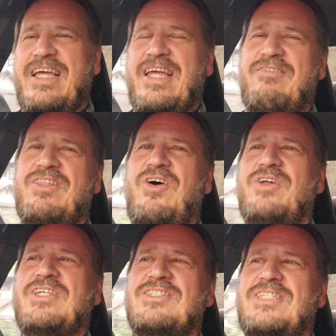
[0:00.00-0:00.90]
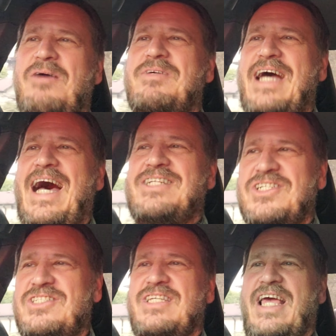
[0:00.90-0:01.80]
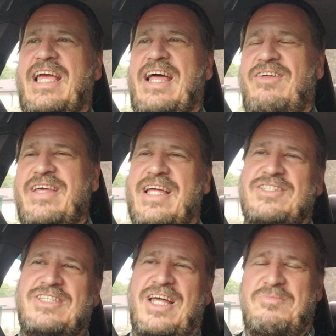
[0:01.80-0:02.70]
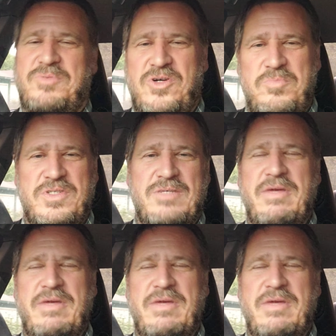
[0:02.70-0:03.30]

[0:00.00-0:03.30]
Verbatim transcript: even though it's a subconscious thing, I don't think it's done on purpose.